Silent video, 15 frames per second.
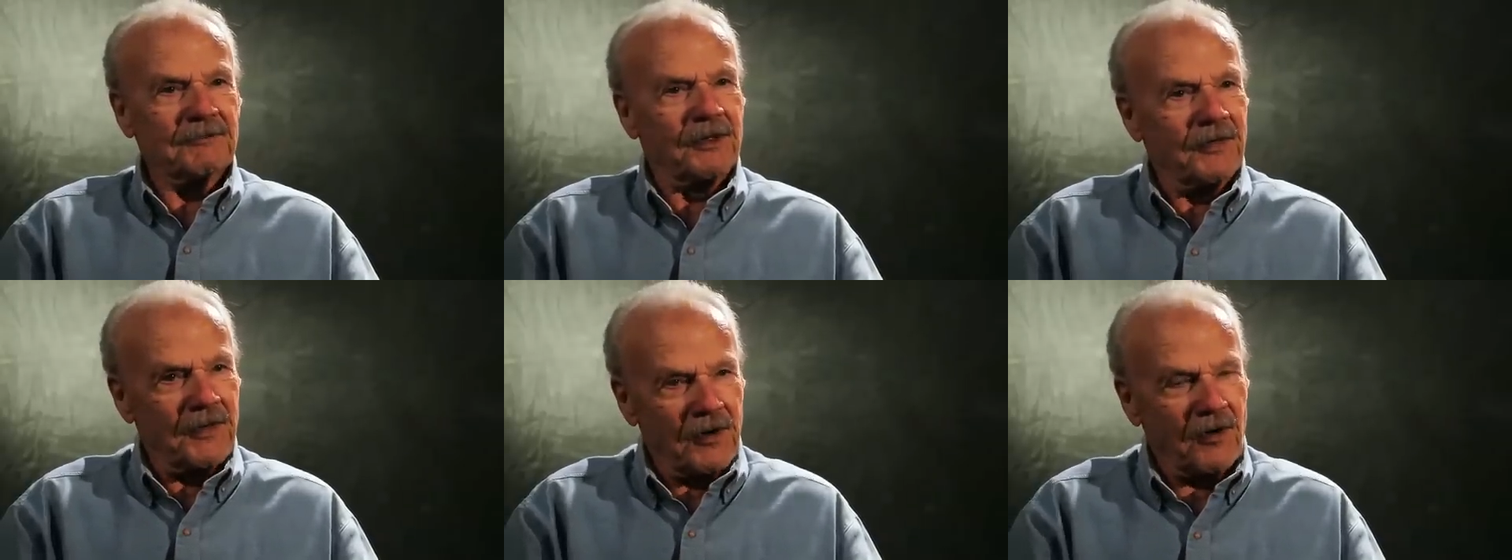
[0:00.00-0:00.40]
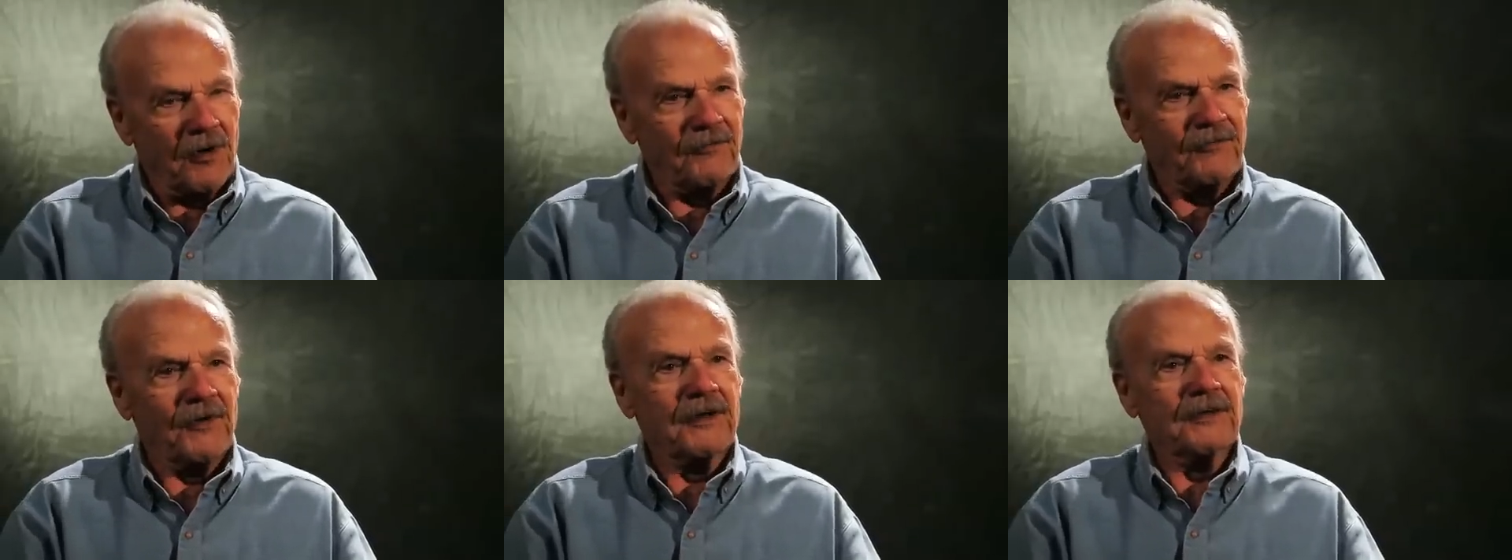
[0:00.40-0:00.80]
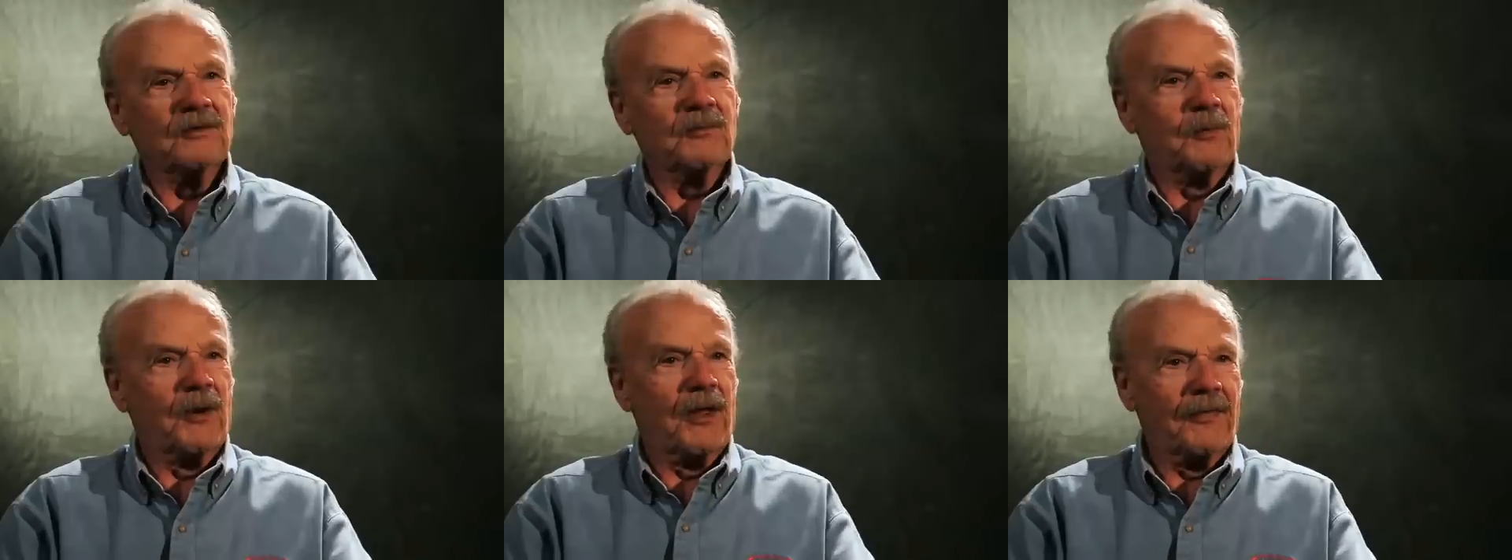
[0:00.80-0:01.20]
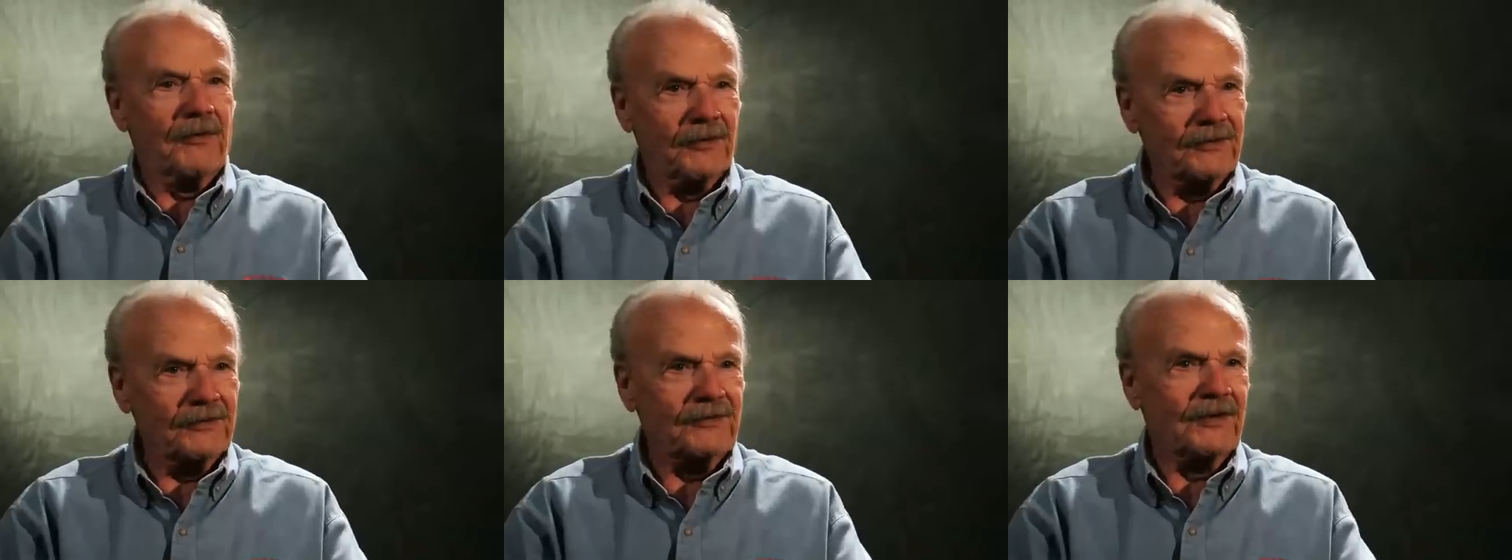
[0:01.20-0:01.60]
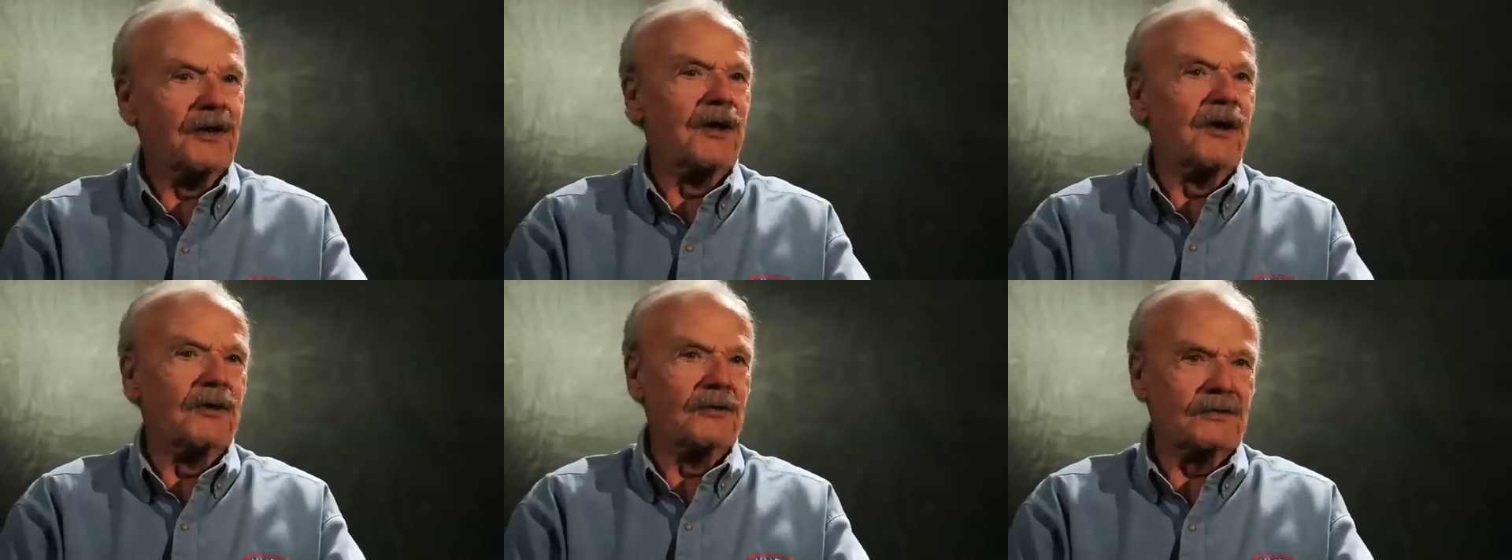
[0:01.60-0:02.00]
The Arfons brothers and
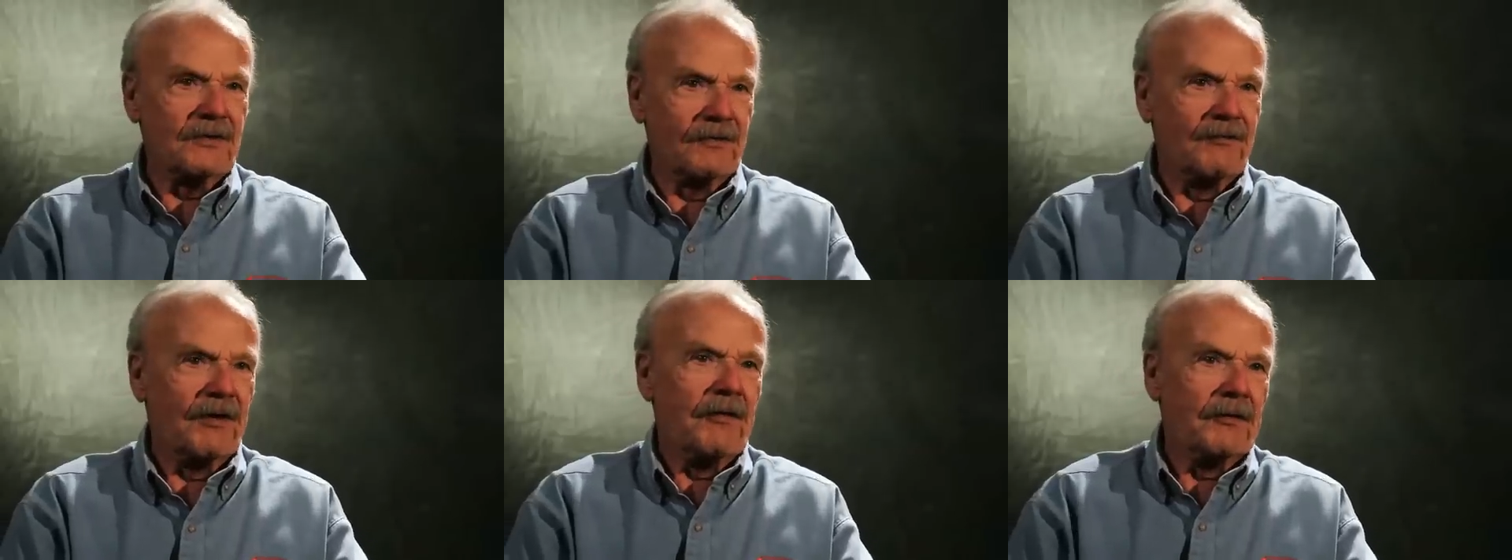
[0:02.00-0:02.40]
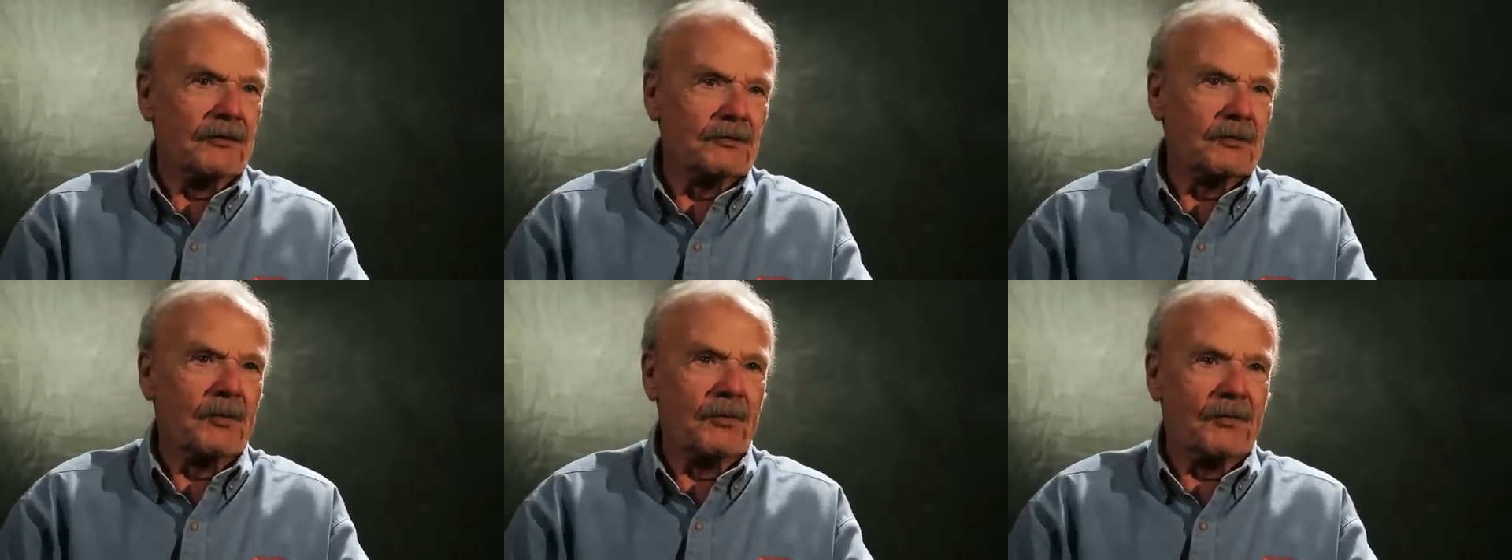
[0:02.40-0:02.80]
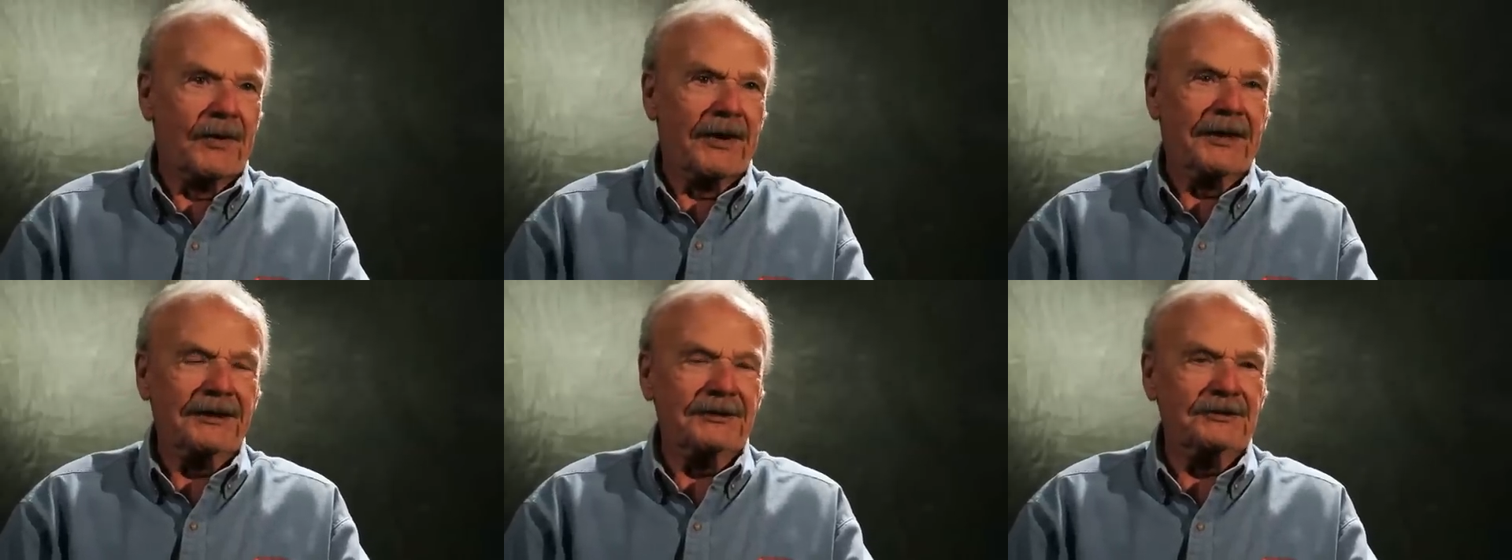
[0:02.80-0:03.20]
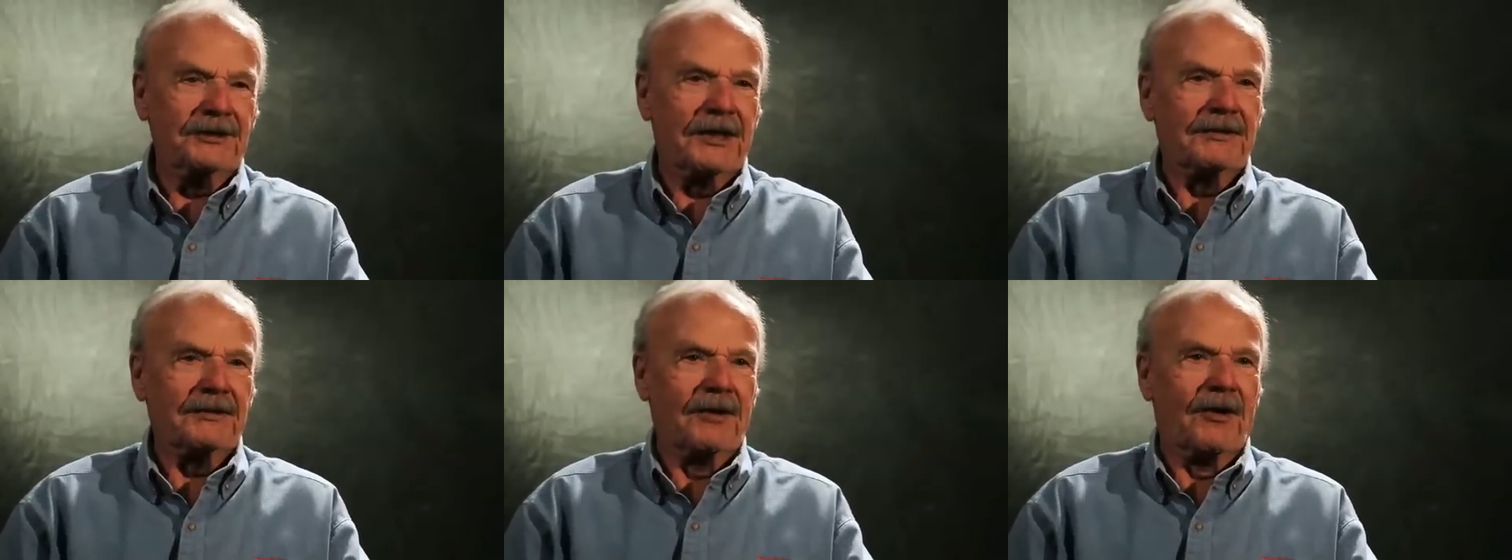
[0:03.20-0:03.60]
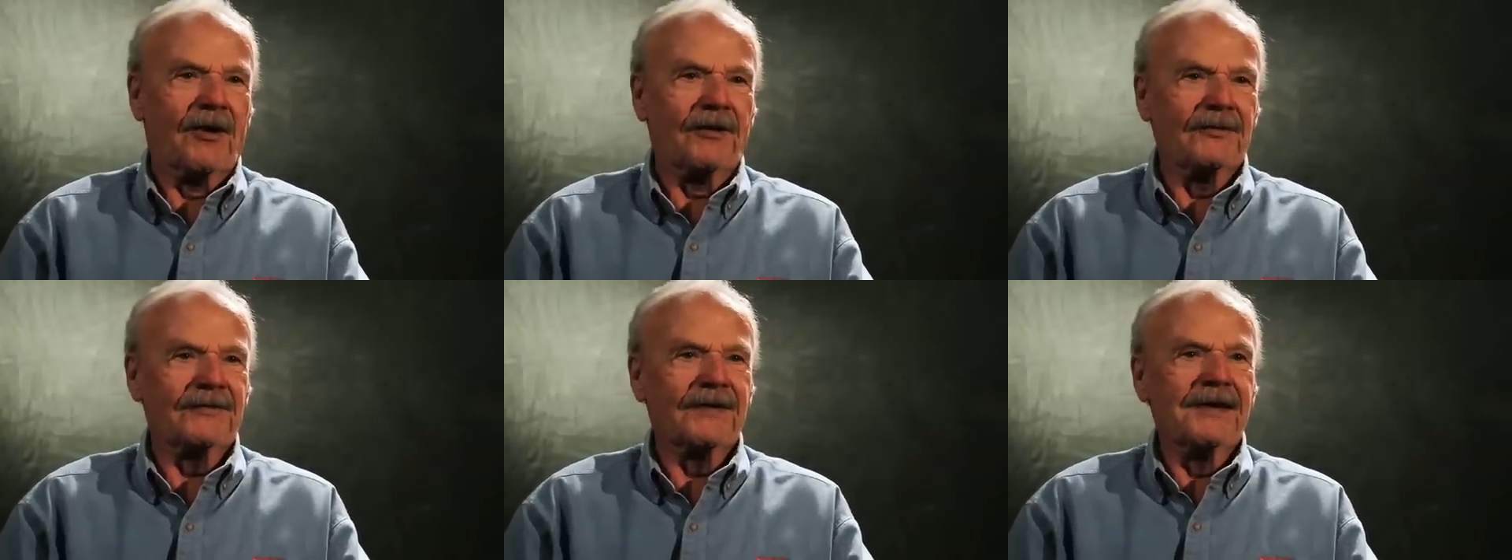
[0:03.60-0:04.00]
a host of others were running jet
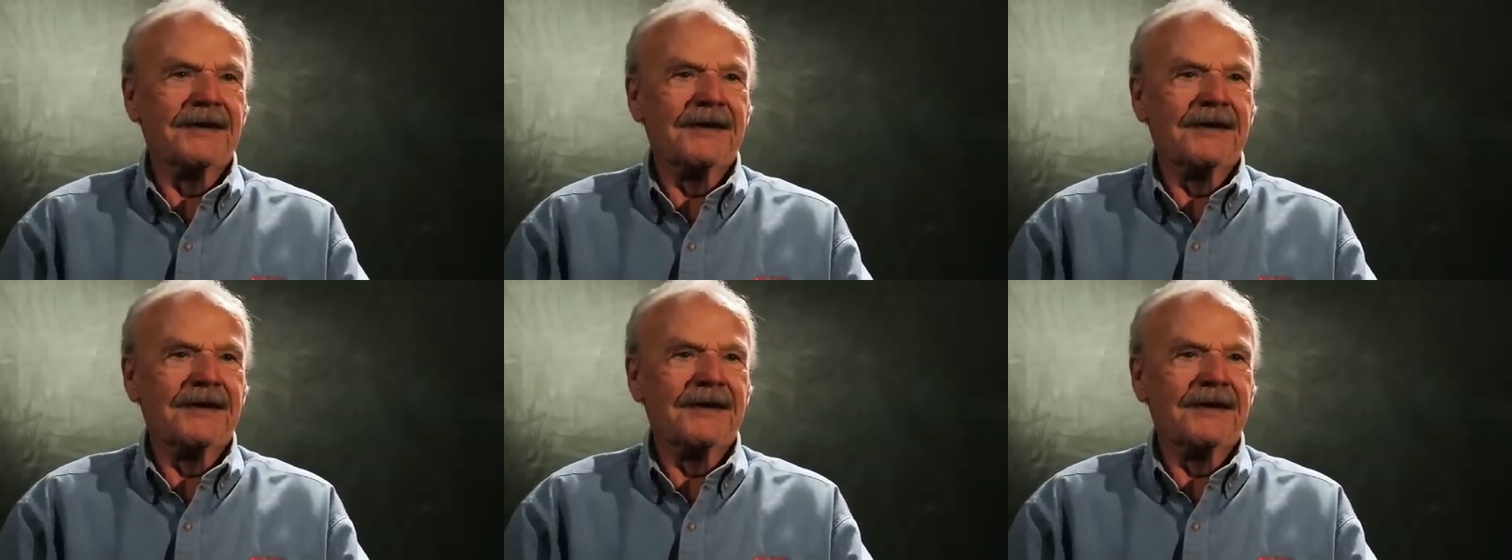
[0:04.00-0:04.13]
cars,